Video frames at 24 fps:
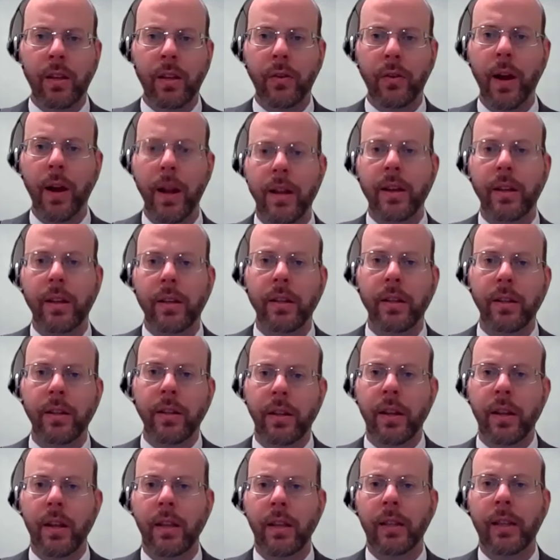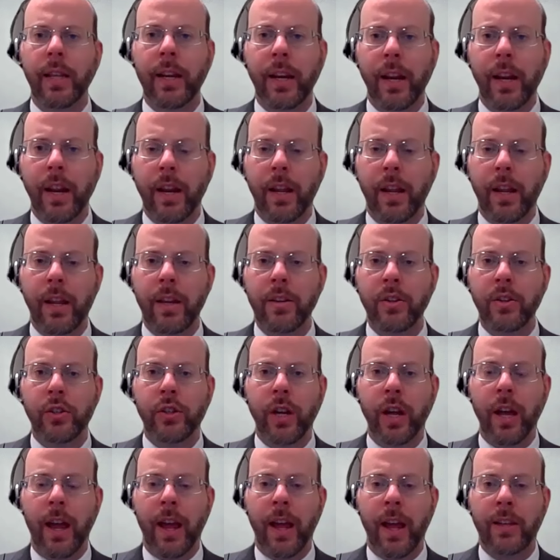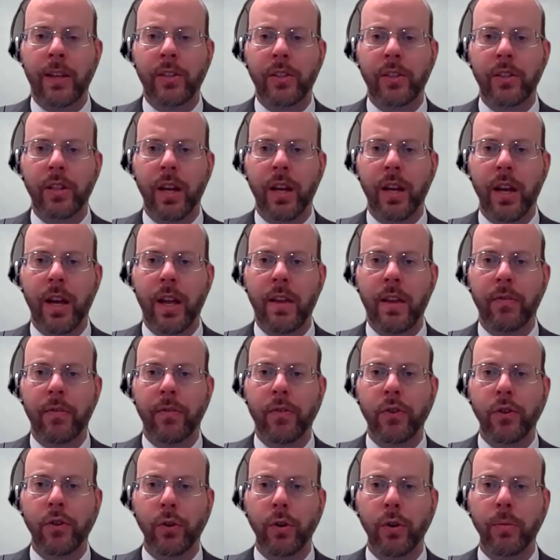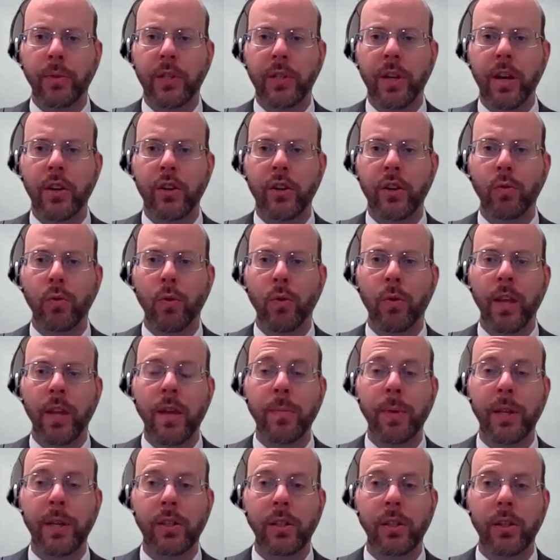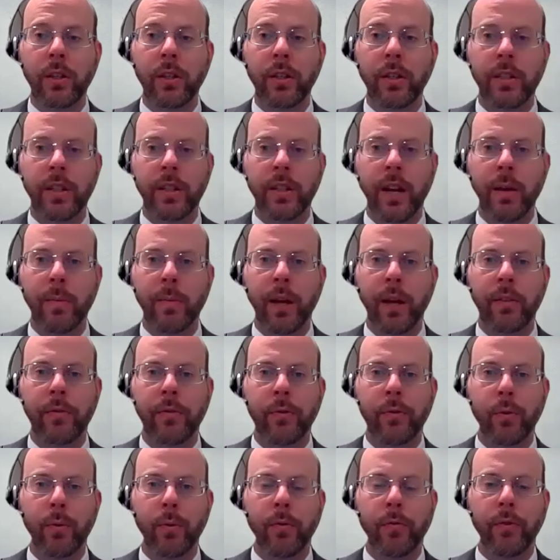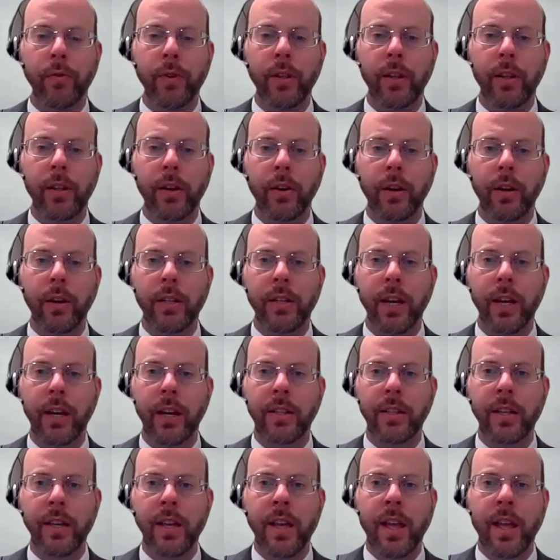Great. Leoneda Inge asks uh, if Durham Station will keep its look designed by the former Freelon architect,